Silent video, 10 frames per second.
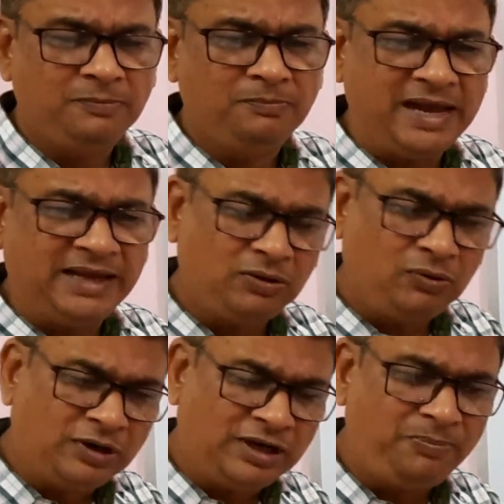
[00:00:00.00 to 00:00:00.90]
By the
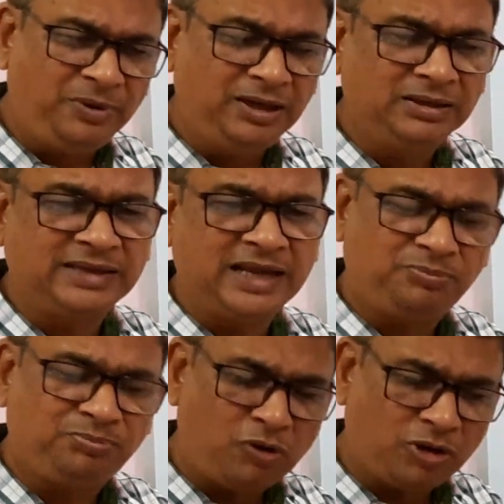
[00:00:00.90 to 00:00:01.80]
overlapping,
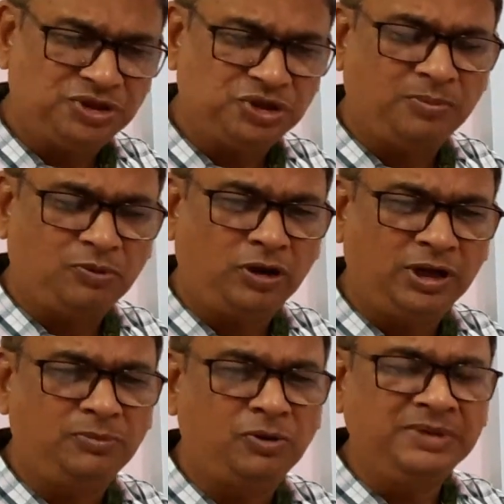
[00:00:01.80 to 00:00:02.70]
that formation of
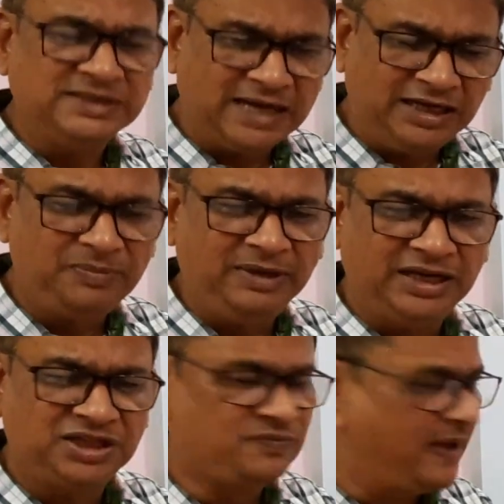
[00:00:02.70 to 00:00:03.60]
covalent bond means ultimately
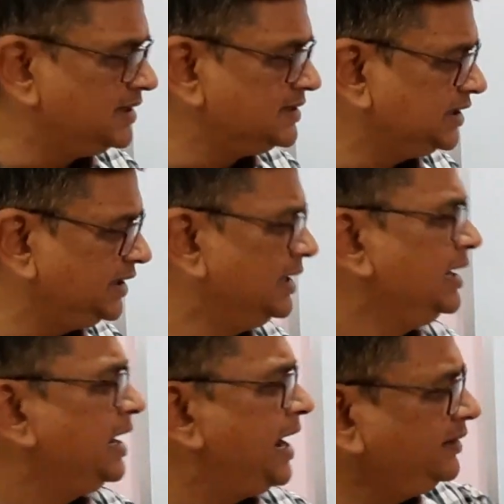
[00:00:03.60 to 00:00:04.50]
it is valency,
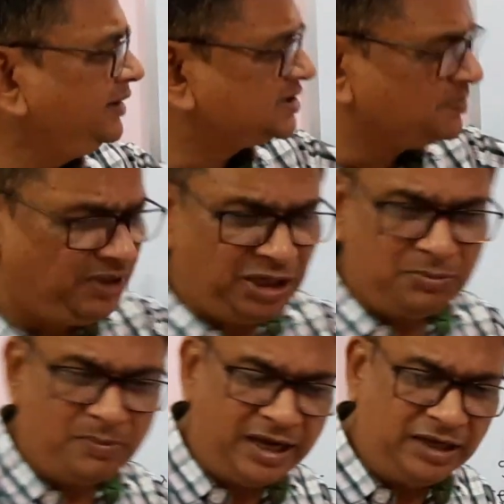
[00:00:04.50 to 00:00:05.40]
and this
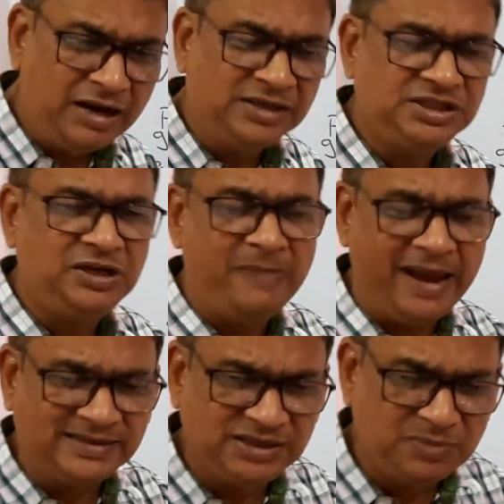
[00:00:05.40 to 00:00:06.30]
minimum energy,
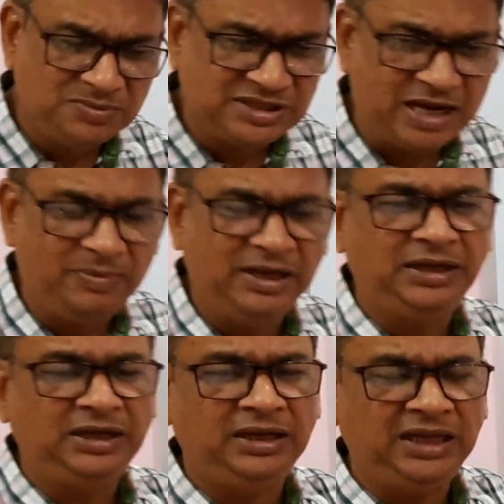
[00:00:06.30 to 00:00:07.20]
maximum
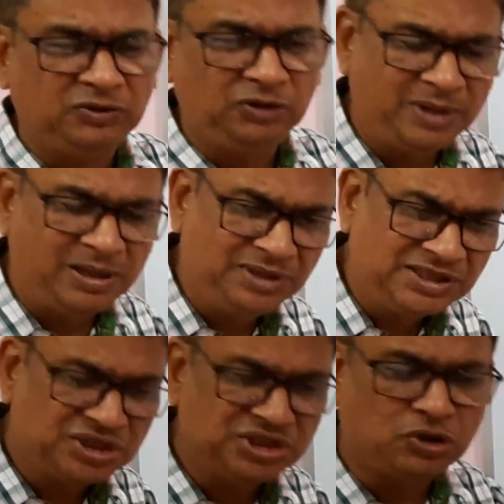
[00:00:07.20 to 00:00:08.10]
stability, equilibrium
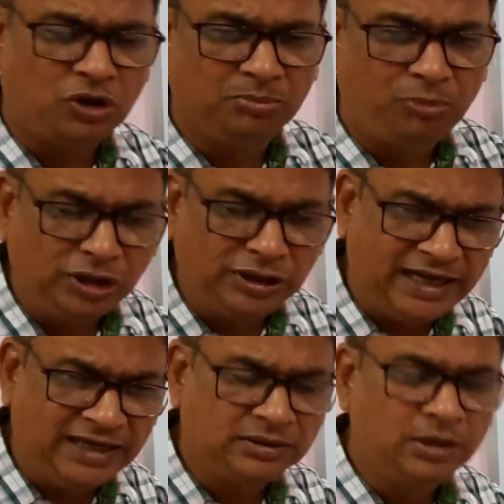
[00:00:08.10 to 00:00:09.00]
distance called bond
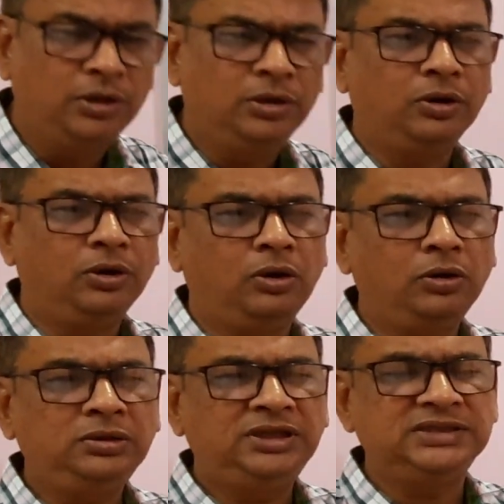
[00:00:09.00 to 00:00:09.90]
length,
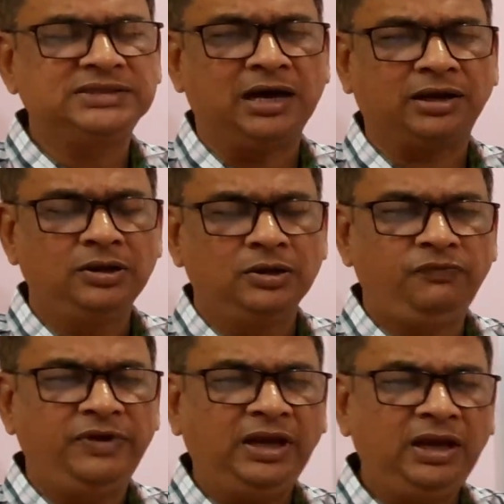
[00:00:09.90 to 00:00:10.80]
all these are
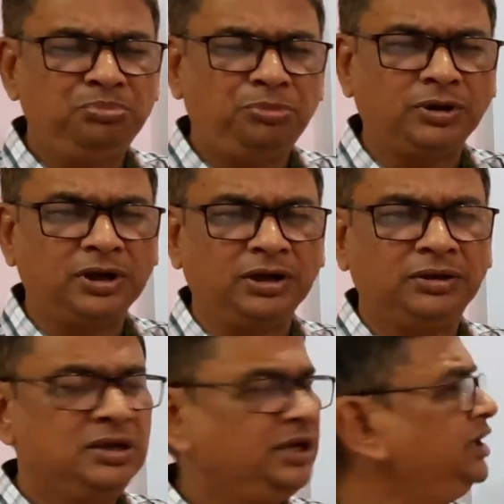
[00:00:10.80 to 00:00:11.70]
very
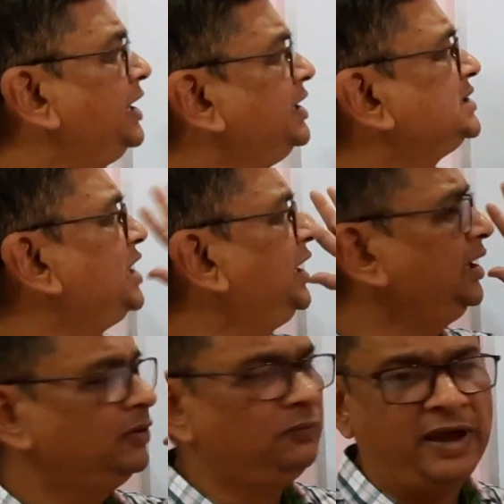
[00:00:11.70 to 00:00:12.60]
important in
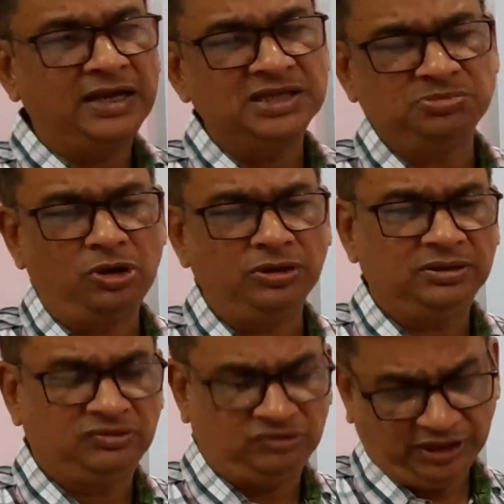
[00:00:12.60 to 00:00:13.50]
understanding valence bond
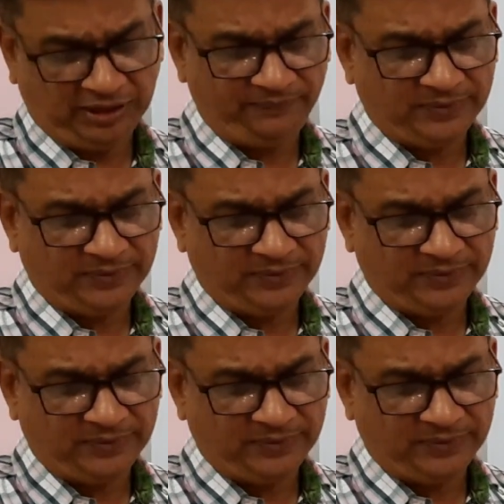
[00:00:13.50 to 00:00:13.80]
theory.